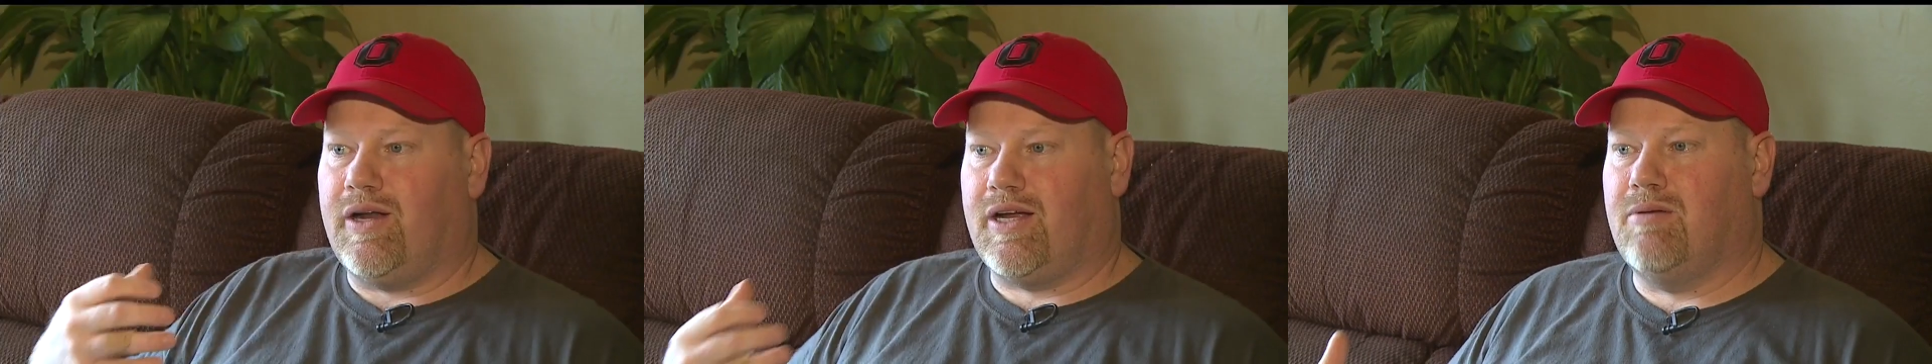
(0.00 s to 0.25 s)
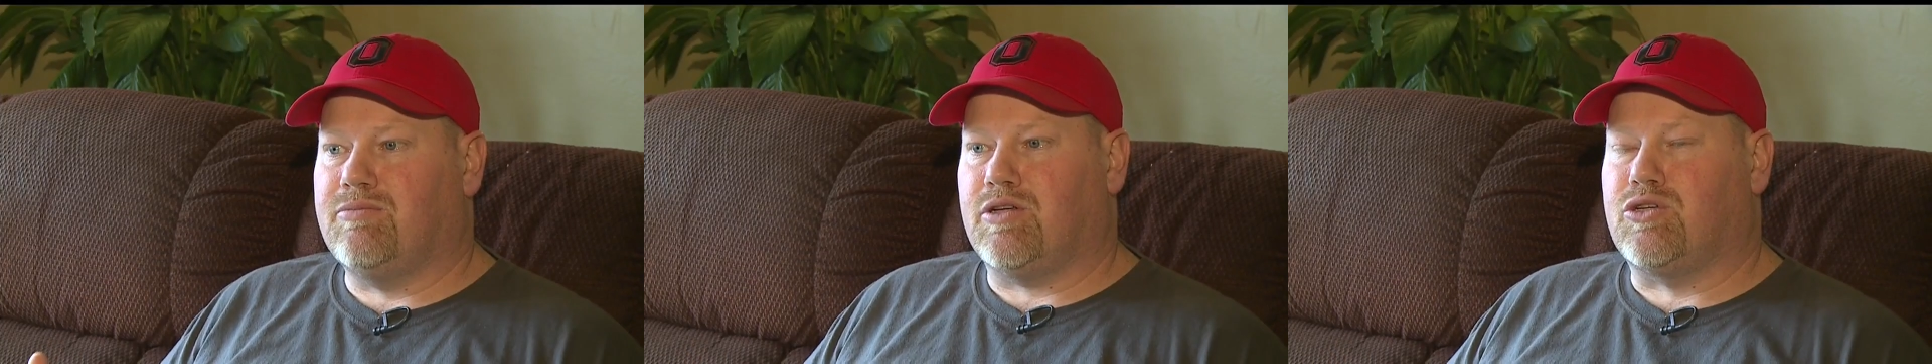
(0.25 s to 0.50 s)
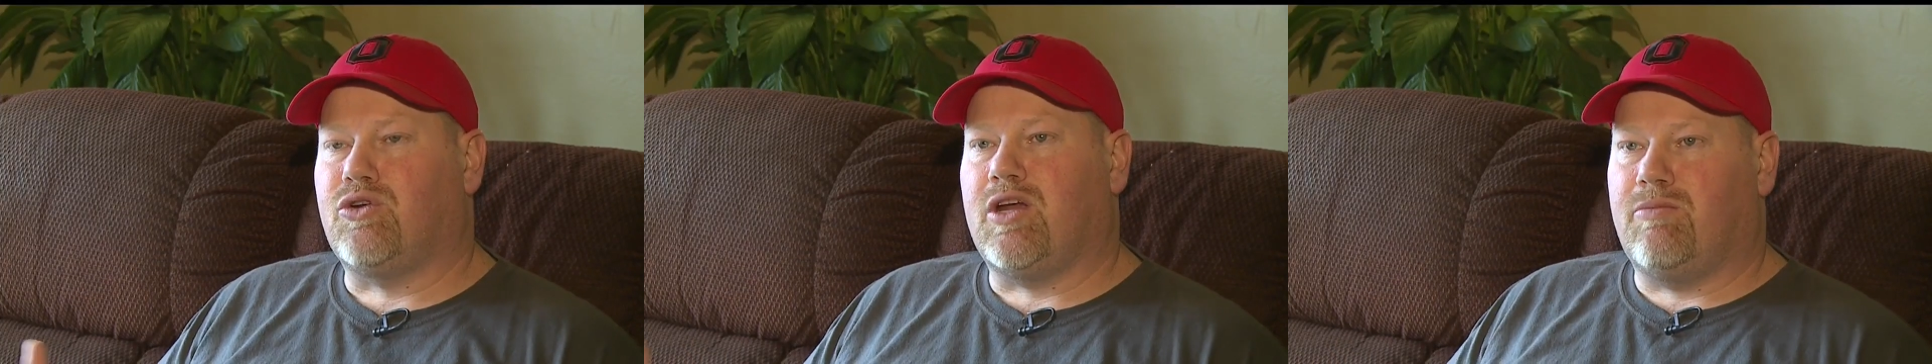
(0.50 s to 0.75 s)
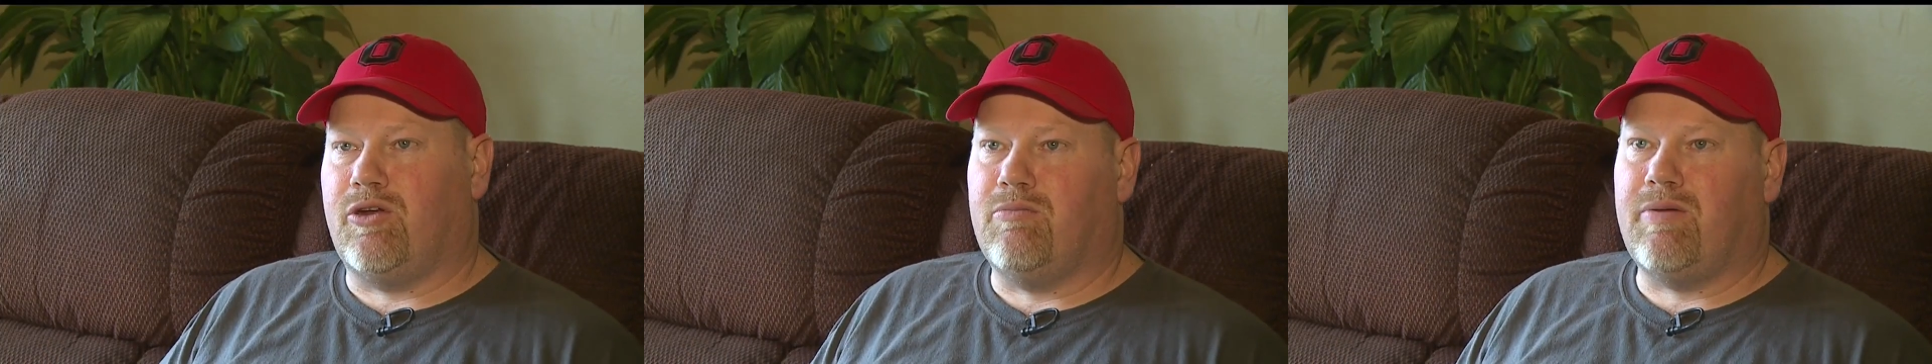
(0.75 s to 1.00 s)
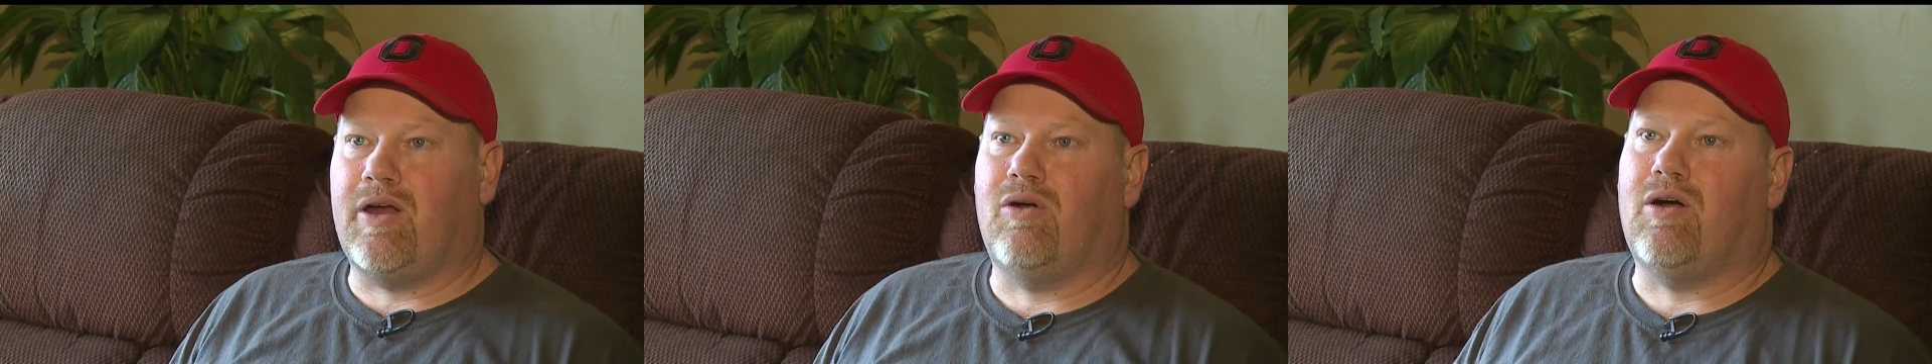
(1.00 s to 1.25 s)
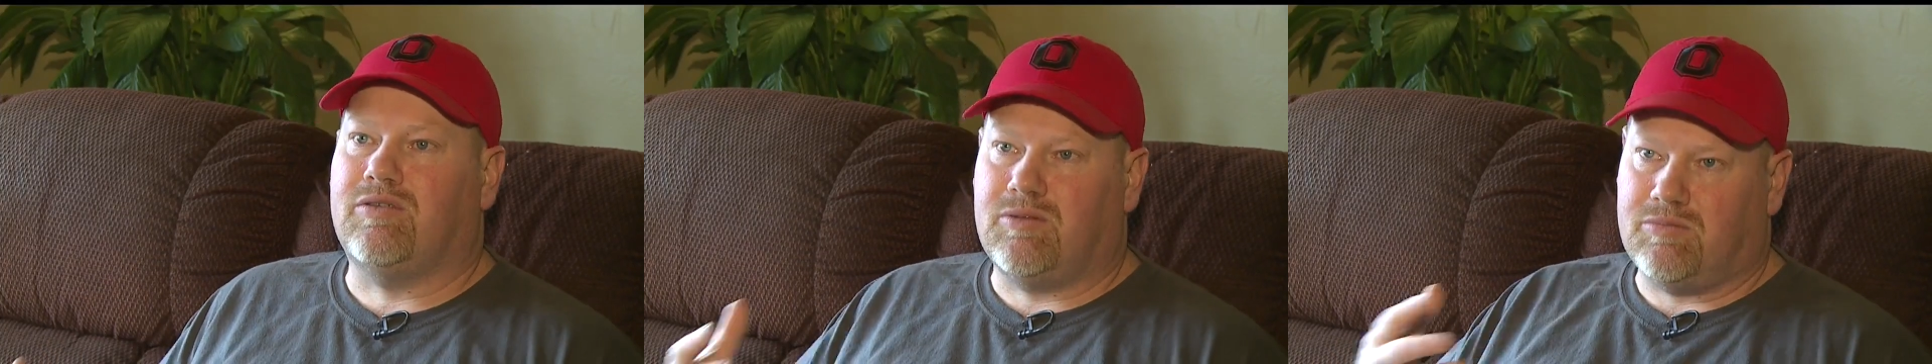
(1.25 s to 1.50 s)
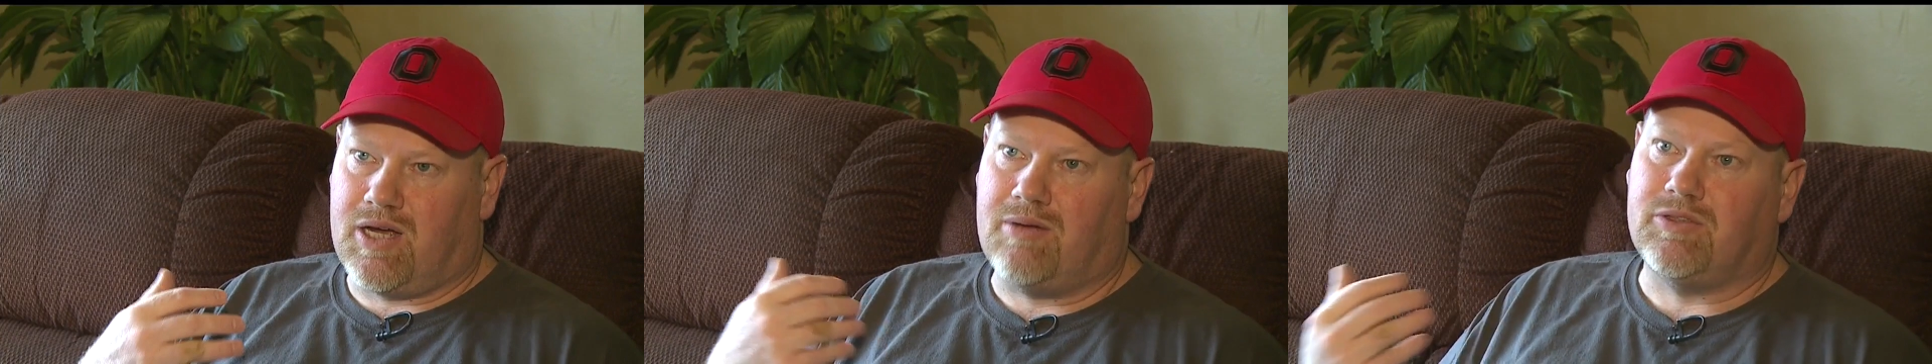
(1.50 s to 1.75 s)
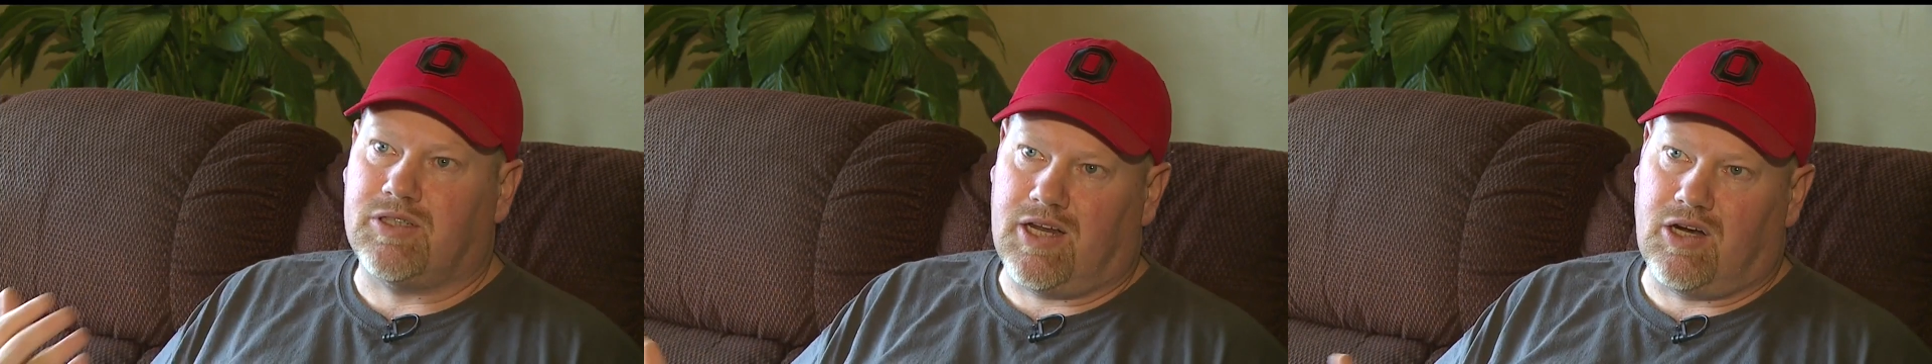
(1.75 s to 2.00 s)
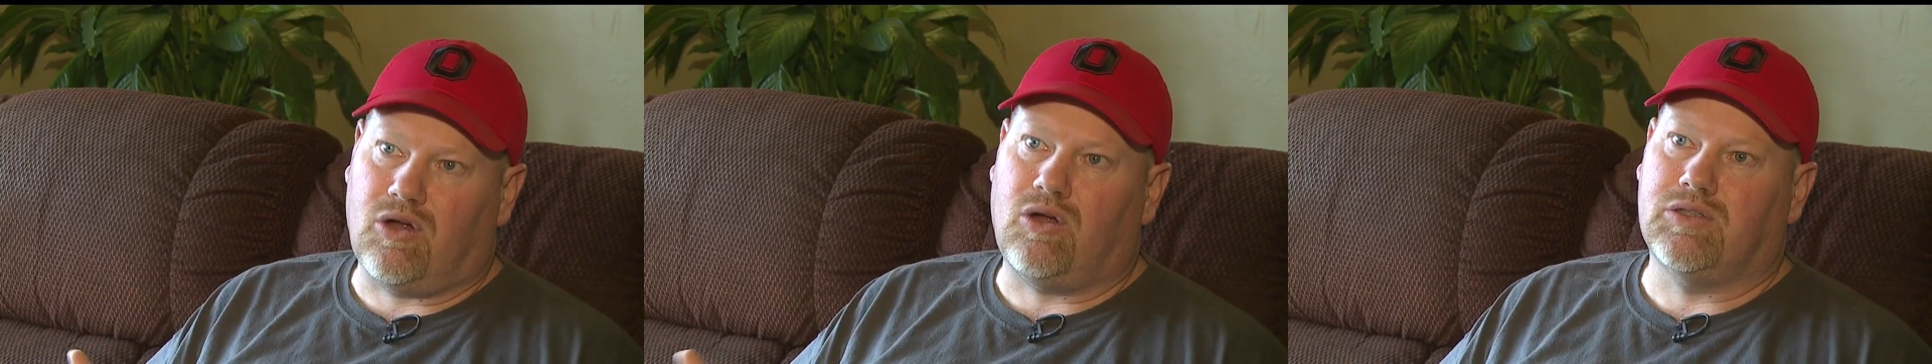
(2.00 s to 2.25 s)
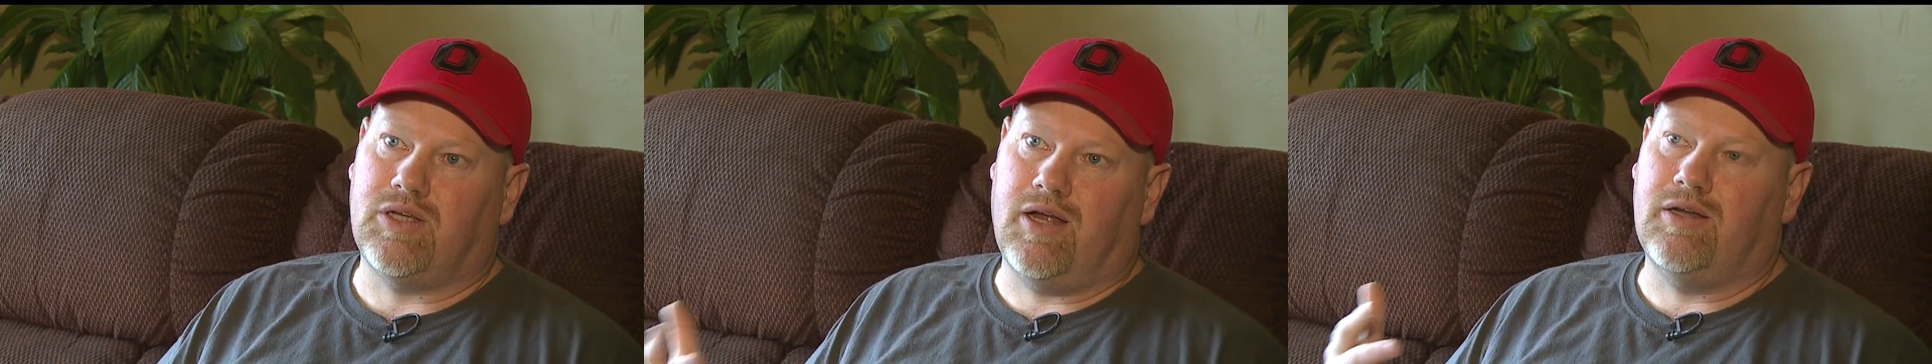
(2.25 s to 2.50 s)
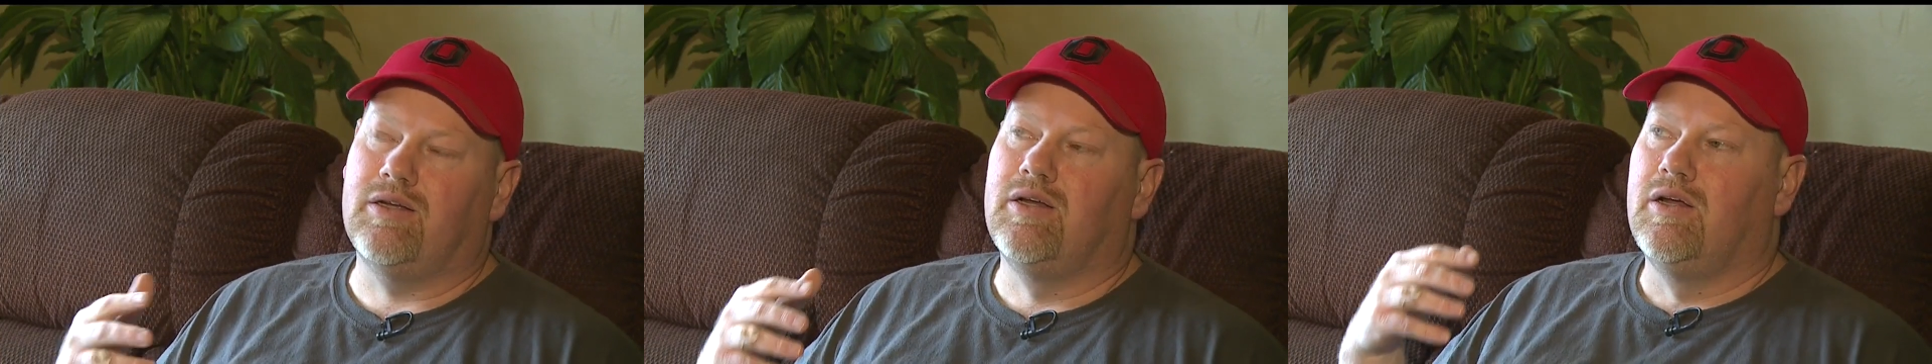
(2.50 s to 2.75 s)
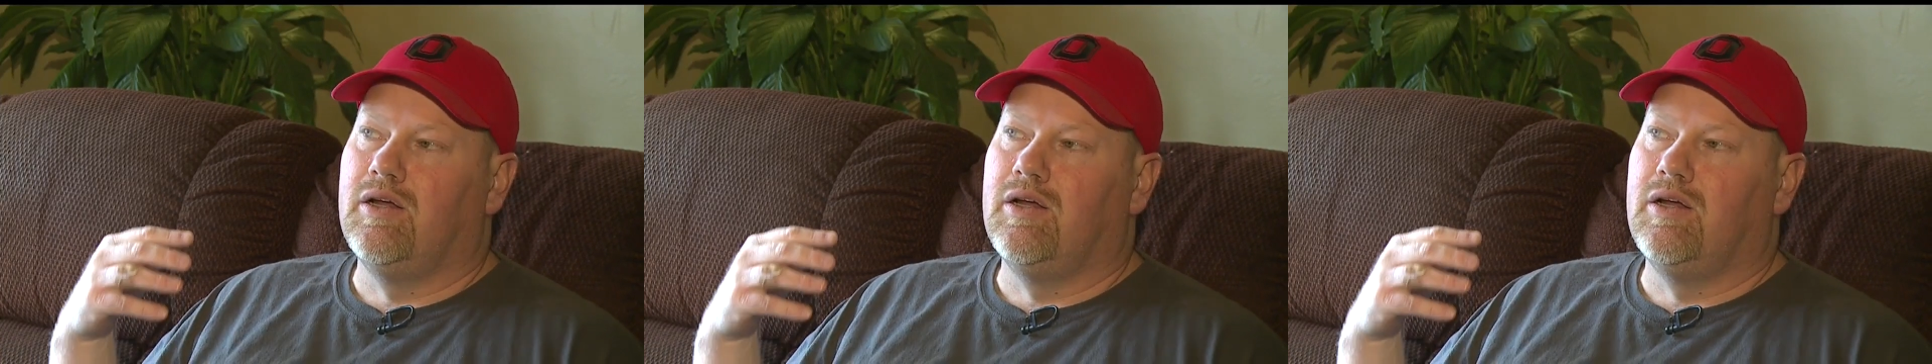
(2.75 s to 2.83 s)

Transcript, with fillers: When it comes to treatment, you're better off sometimes to get it all done.